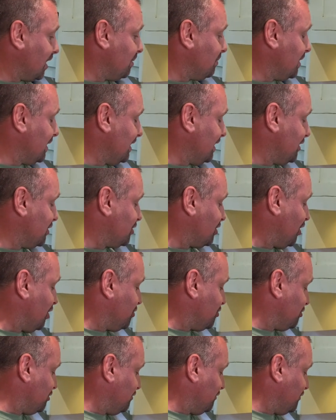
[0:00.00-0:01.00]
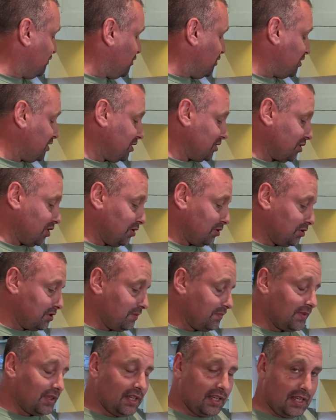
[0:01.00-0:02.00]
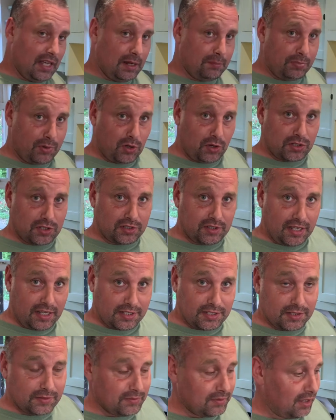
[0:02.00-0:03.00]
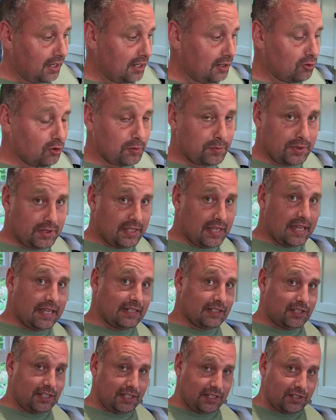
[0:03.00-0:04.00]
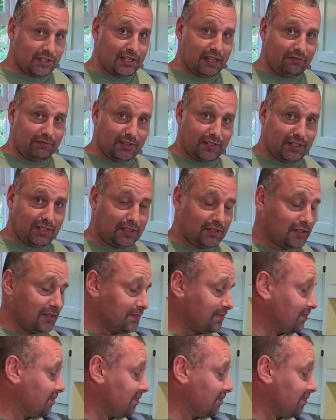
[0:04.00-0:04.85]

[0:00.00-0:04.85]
I'm at least 104 years old. And because of that, I grew up in the 1870s.